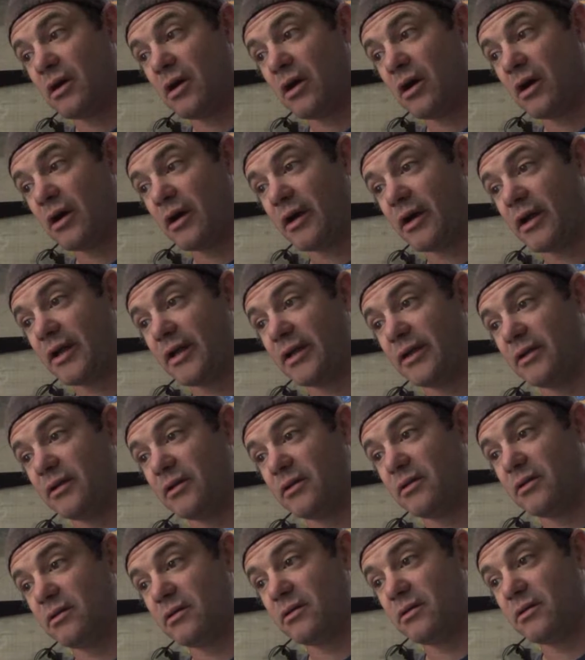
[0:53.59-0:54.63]
on
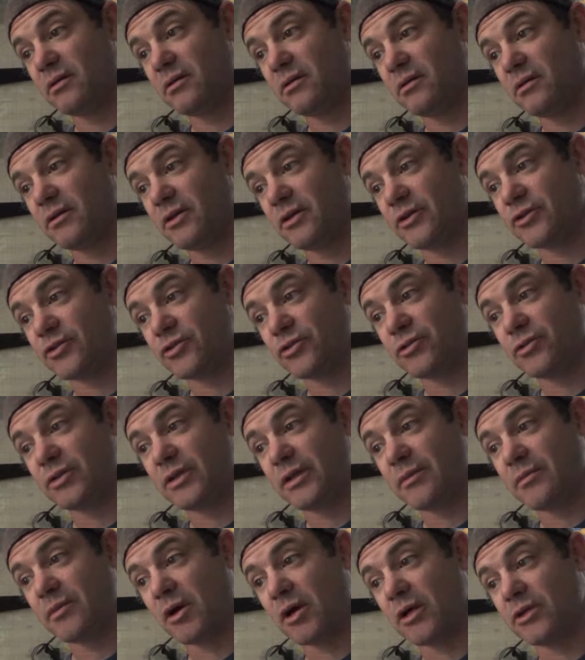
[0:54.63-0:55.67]
the
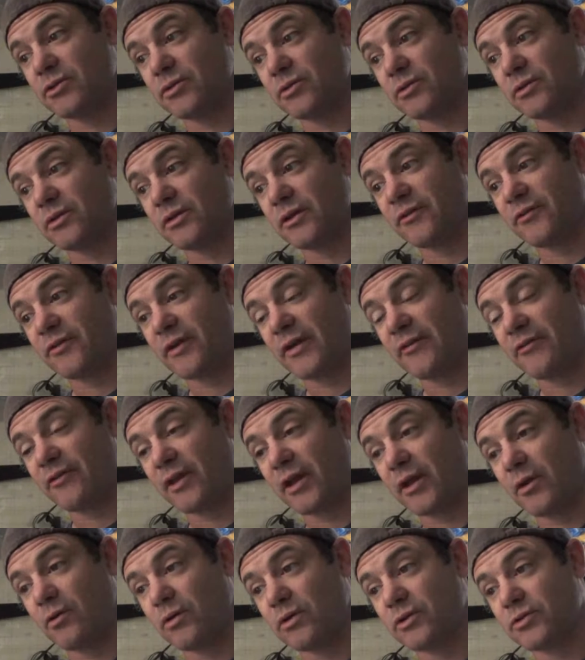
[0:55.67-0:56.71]
TrueD module, if I
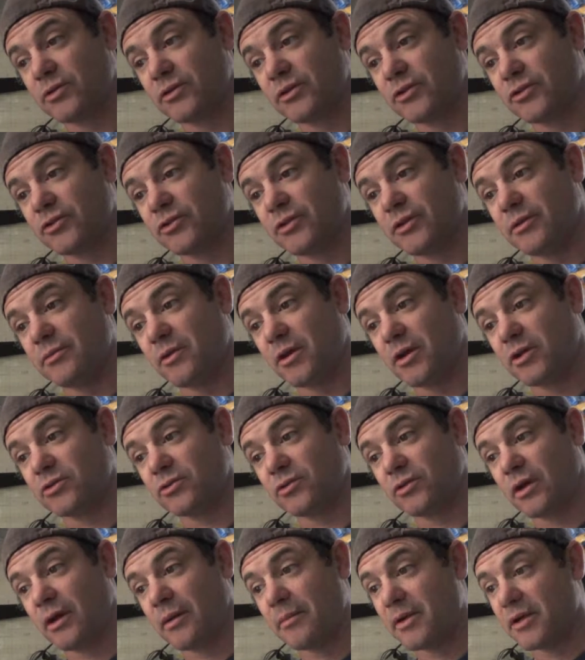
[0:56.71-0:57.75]
fly worse with the TrueD
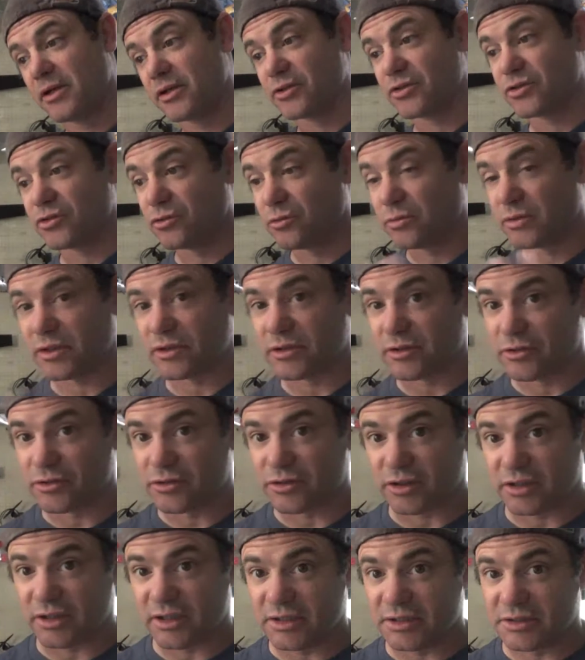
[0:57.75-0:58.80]
module, I'm gonna assume that there's
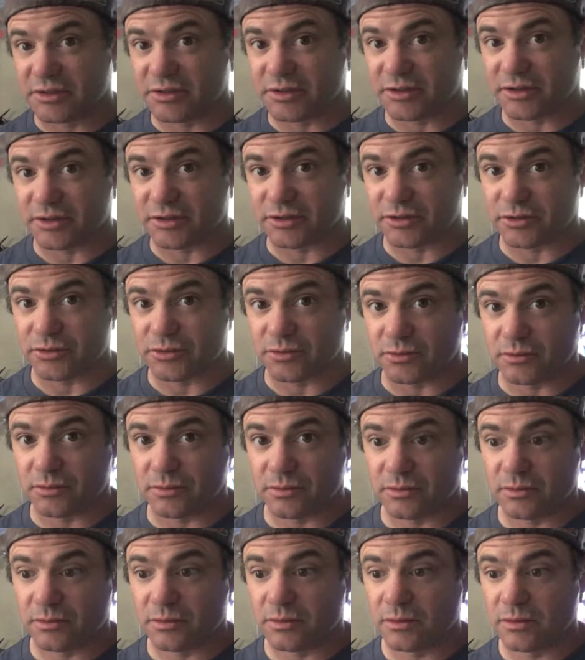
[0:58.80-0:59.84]
a latency issue.
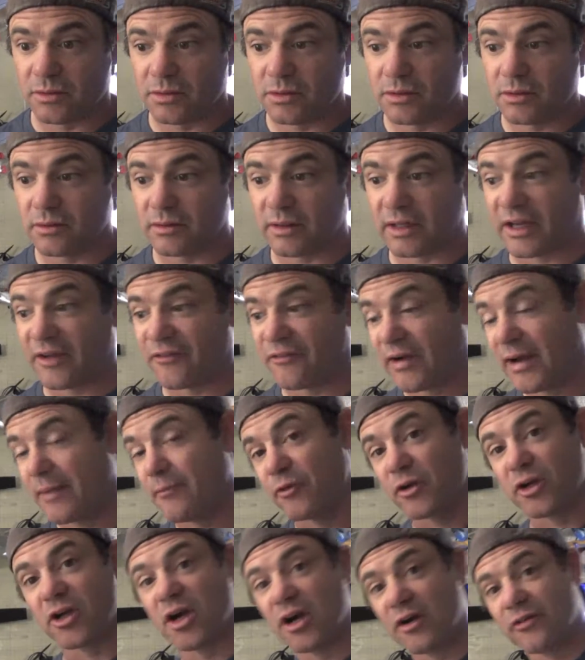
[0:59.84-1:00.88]
Like if I'm
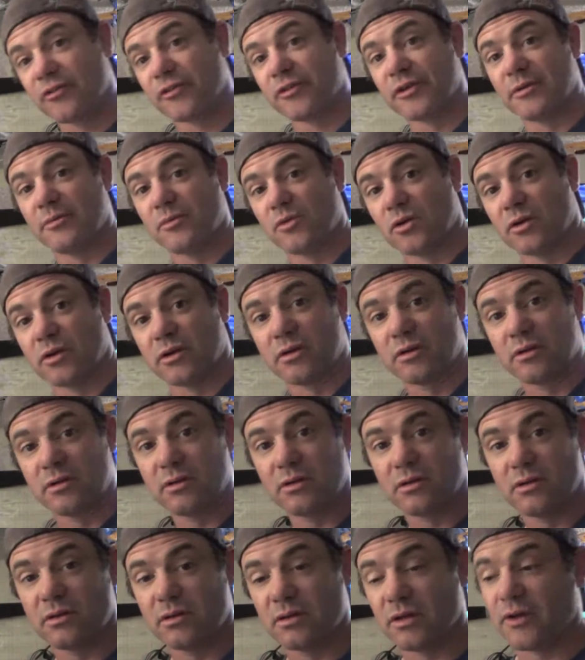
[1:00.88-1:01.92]
recovering more,
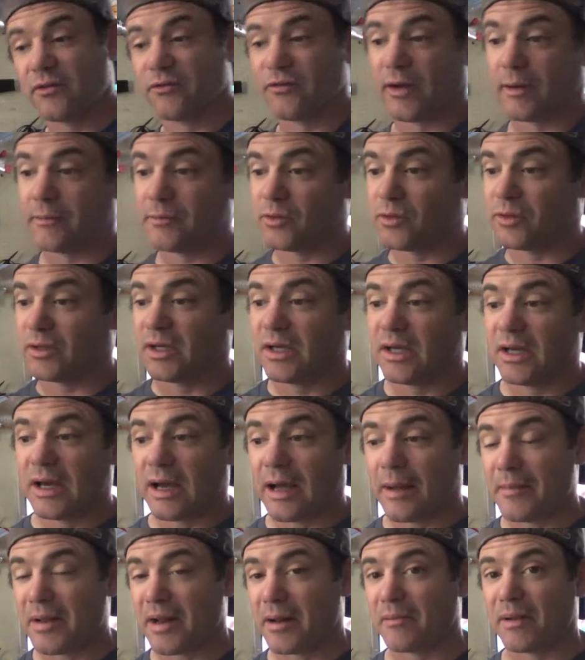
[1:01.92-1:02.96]
if I'm doing,
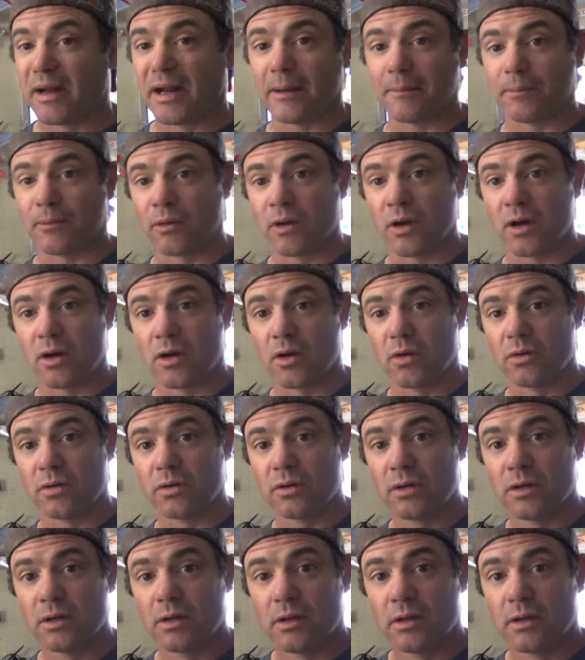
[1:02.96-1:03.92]
I'm not a pro,